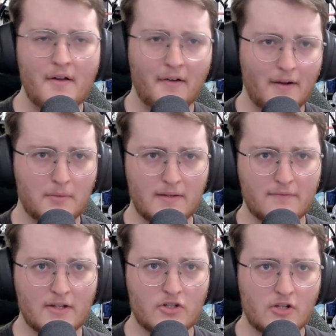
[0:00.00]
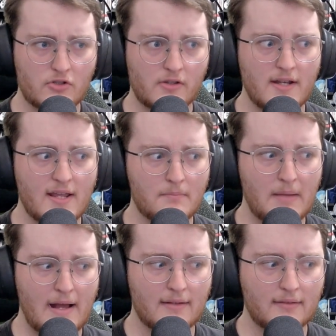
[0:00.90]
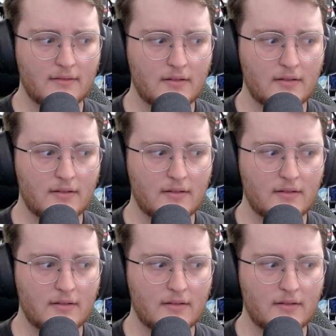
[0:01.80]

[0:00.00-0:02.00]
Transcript: I believe they changed the name past